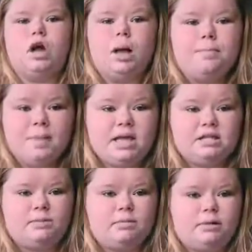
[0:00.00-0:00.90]

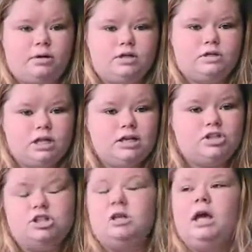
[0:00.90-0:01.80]
amazed by my
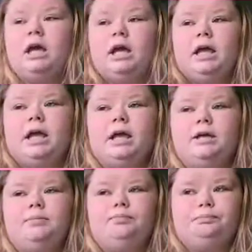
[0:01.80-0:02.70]
presentation.
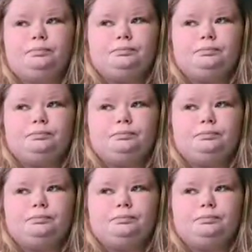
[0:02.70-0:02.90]
And